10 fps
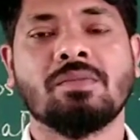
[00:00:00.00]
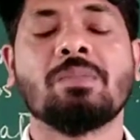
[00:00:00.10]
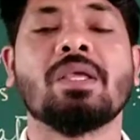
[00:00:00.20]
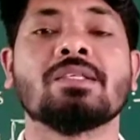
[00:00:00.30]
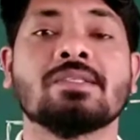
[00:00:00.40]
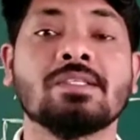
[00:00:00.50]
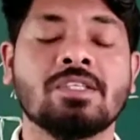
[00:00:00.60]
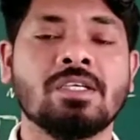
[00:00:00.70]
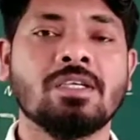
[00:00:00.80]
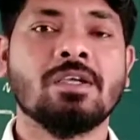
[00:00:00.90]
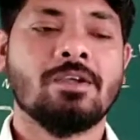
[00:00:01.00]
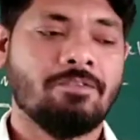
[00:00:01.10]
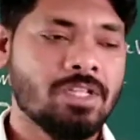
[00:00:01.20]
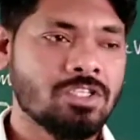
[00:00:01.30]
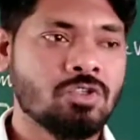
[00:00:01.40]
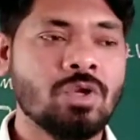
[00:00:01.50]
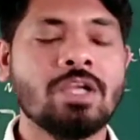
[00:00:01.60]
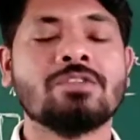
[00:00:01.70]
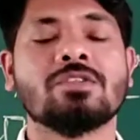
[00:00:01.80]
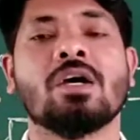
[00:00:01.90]
Maybe a city where the
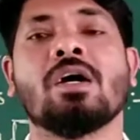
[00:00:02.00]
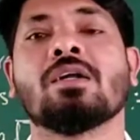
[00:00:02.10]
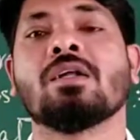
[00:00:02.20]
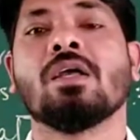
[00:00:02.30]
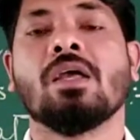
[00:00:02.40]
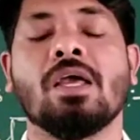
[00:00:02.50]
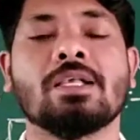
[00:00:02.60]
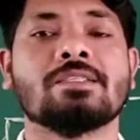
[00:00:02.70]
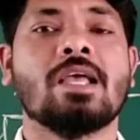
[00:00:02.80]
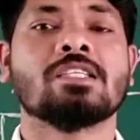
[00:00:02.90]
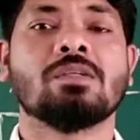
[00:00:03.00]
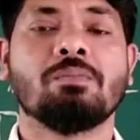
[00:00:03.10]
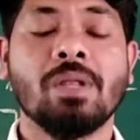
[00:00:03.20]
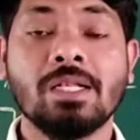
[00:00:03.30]
streets are, exact